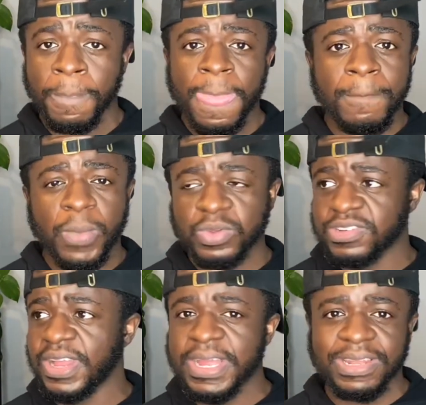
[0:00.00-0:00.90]
Most
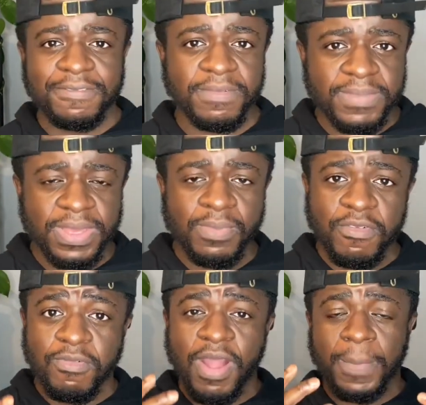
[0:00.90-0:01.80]
likely for me,
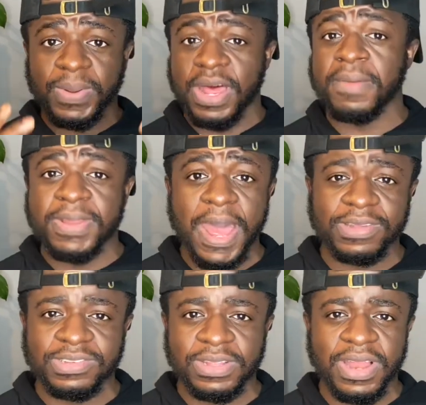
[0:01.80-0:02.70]
before I apply the
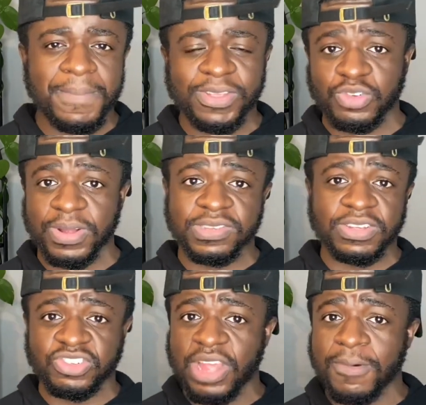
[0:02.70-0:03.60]
minoxidil, I make sure I take a
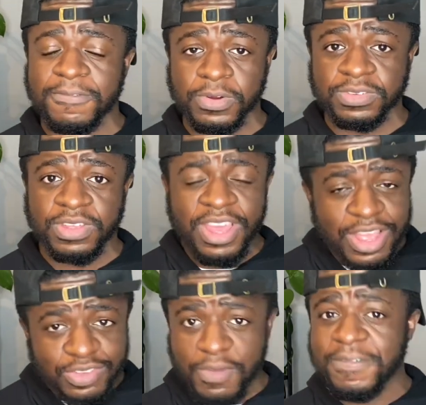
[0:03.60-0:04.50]
shower first.
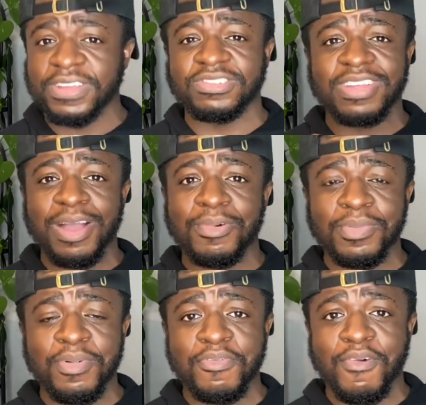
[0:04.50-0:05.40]
So if I showered
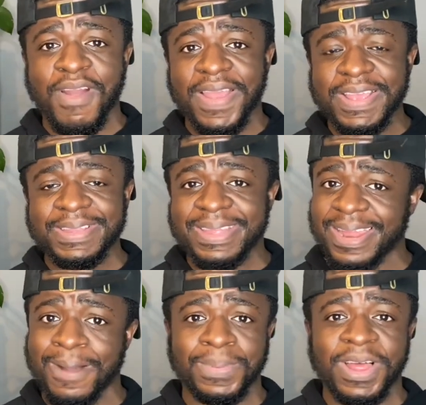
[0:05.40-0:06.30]
before I eat, then
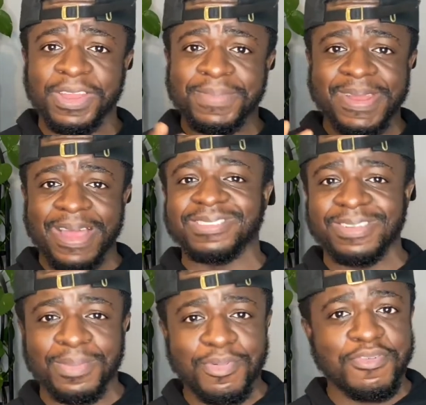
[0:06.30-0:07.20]
I apply the
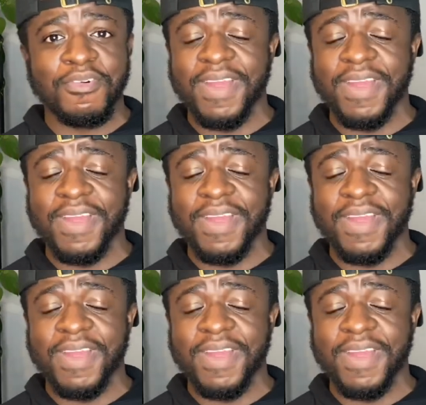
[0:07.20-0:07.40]
minoxidil before I